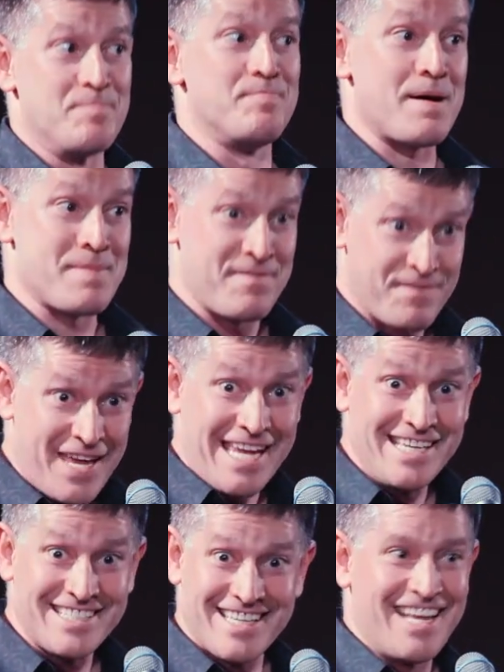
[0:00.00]
by my
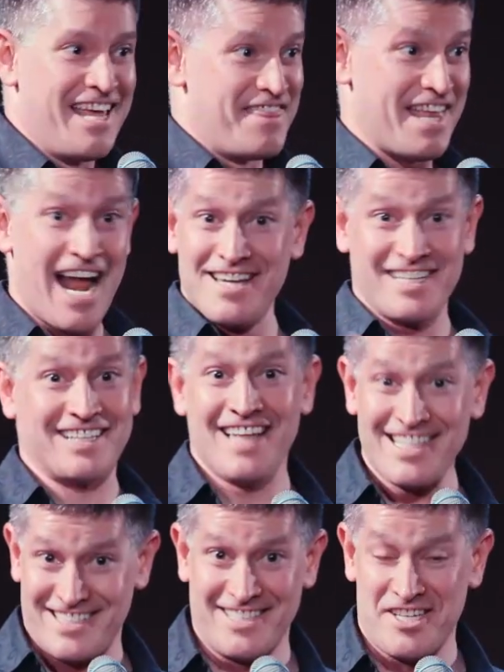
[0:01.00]
feet that I
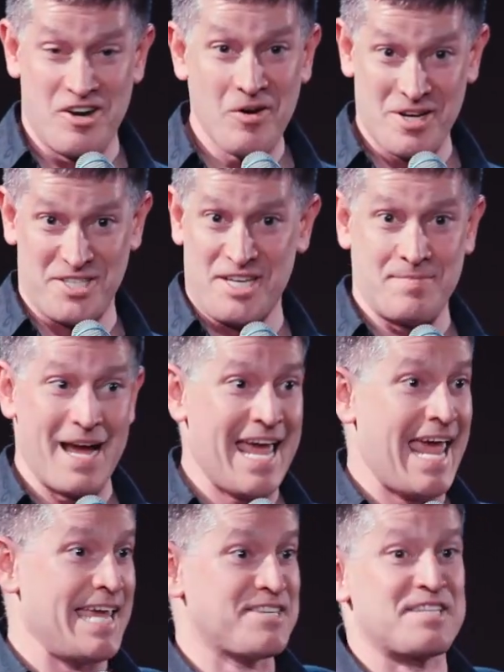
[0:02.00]
neglected to notice in my
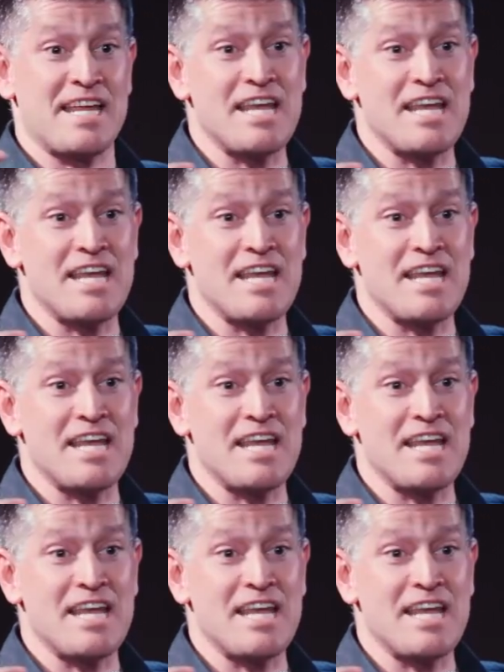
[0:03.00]
haste,